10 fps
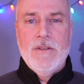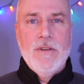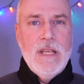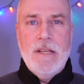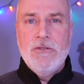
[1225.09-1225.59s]

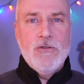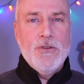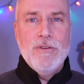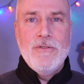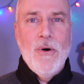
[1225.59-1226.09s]

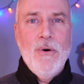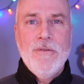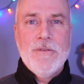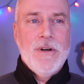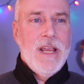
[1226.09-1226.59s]
Easter is
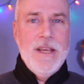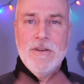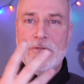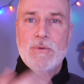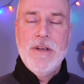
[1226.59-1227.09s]
over. He
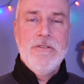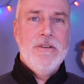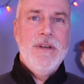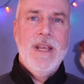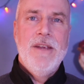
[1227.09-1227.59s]
is
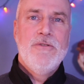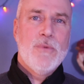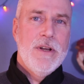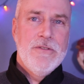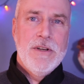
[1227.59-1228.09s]
risen. He's
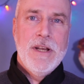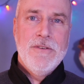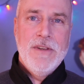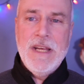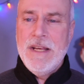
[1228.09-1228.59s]
risen
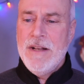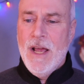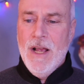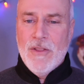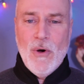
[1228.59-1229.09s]
indeed.
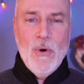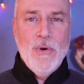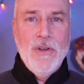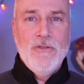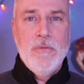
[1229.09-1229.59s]
The
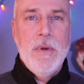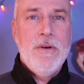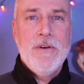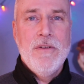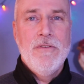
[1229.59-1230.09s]
Holy
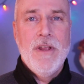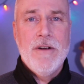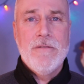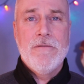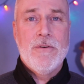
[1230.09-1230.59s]
Spirit is
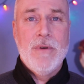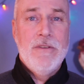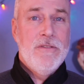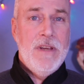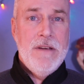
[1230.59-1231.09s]
there for
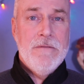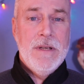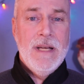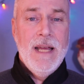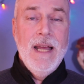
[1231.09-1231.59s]

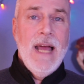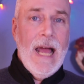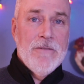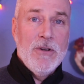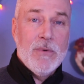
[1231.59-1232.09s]
receiving.
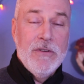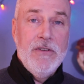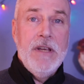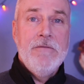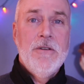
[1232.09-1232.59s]
Have you
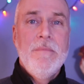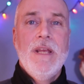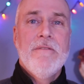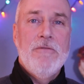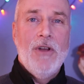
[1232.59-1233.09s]
received Him?
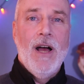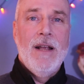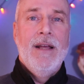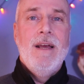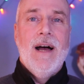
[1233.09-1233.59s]
If
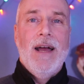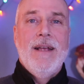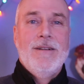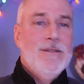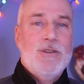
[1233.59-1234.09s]
not, I
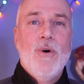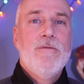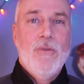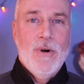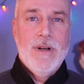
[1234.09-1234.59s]
go
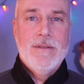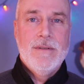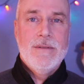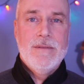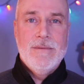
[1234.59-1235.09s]
for it.
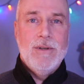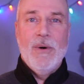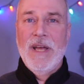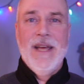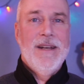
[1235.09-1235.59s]
Go
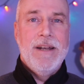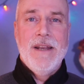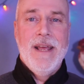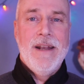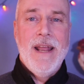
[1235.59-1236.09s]
ahead
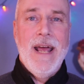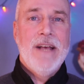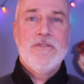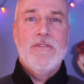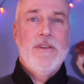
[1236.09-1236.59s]
and
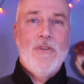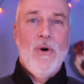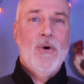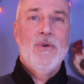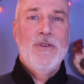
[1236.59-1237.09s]
ask that the
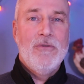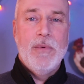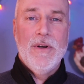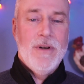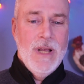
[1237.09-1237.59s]
Holy
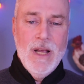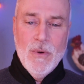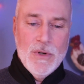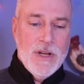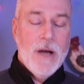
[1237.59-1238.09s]
Spirit
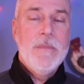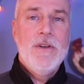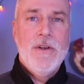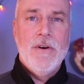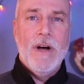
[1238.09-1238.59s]
would come
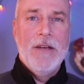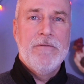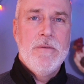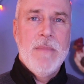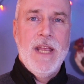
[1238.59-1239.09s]
into your
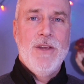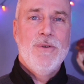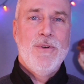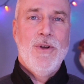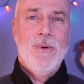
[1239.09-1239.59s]
life and make
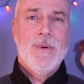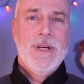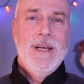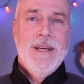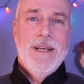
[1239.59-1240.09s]
you new.
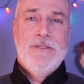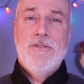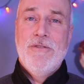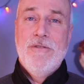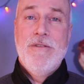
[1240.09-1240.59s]

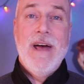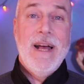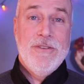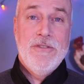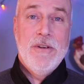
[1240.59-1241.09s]
It's
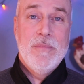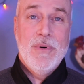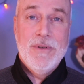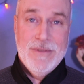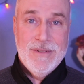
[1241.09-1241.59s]
that
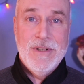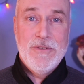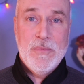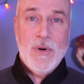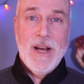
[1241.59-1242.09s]
simple.
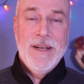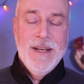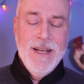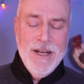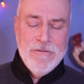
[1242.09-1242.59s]
Let's pray.
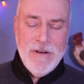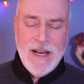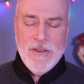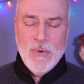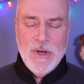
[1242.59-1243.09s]

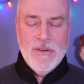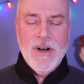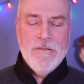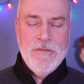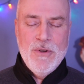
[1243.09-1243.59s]
Father, we
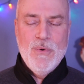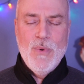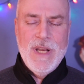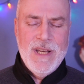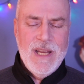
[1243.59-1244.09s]
love You.
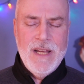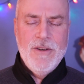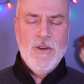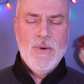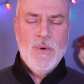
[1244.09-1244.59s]
We need
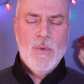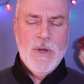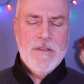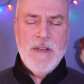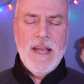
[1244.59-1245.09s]
You.
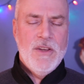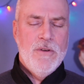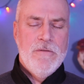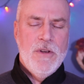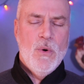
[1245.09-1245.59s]
We thank You
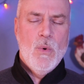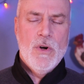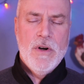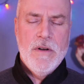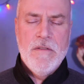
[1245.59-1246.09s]
for Your
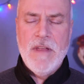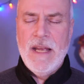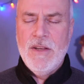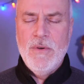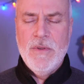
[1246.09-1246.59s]
word.
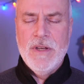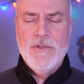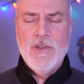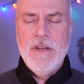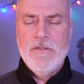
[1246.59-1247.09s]
Thank You that
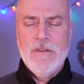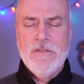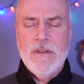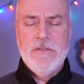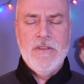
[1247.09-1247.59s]

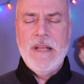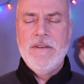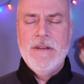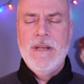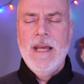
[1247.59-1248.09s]
Jesus
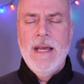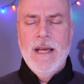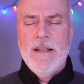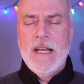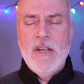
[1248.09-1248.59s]
ascended,
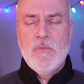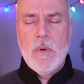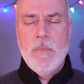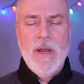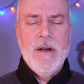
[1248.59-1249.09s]
that He's
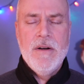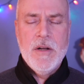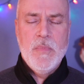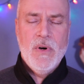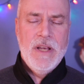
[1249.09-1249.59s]
preparing
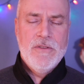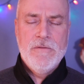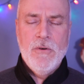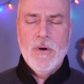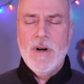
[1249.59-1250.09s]
a place
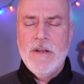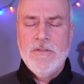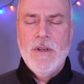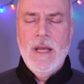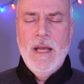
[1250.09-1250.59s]
for us.